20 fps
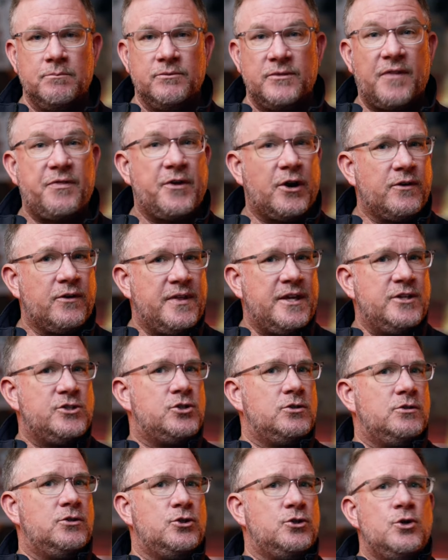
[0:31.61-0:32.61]
that there are
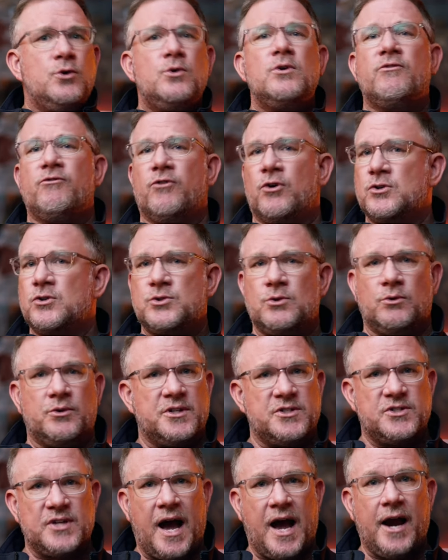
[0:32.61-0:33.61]
these universal
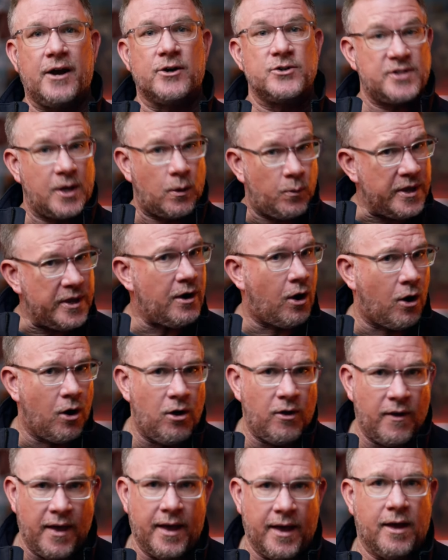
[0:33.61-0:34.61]
desires that we
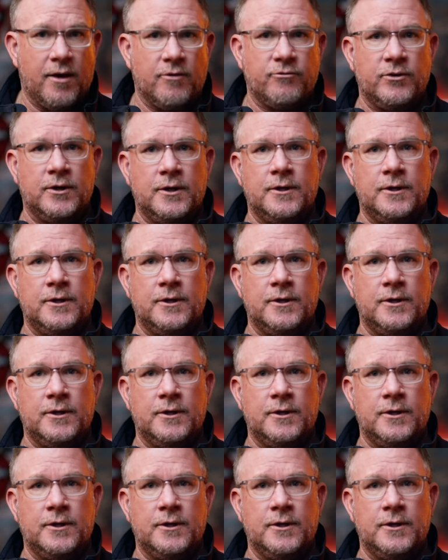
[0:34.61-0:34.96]
all have